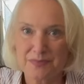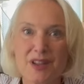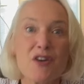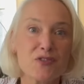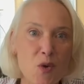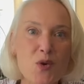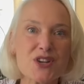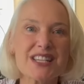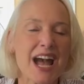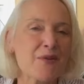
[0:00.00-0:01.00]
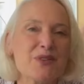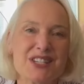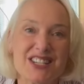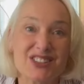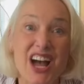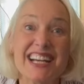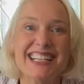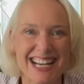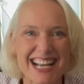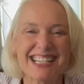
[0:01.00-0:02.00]
Of course, I was delighted
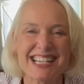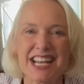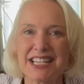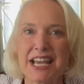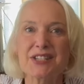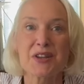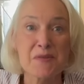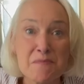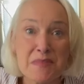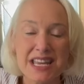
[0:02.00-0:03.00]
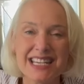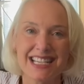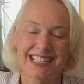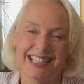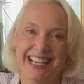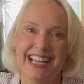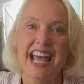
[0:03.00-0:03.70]
and I said yes immediately.